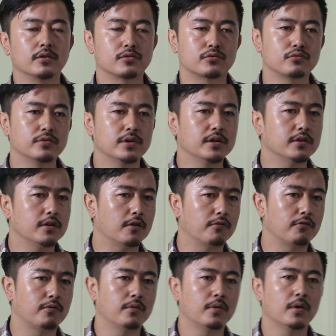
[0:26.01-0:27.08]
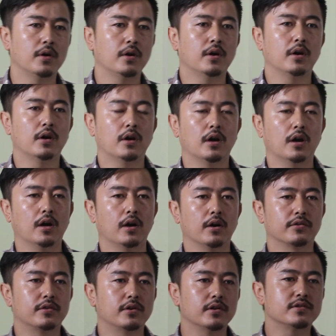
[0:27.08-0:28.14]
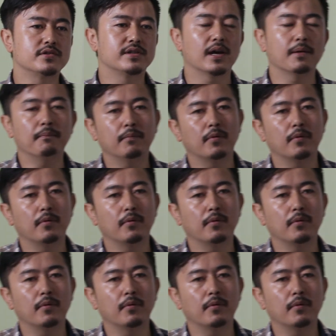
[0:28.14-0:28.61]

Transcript: student of third sem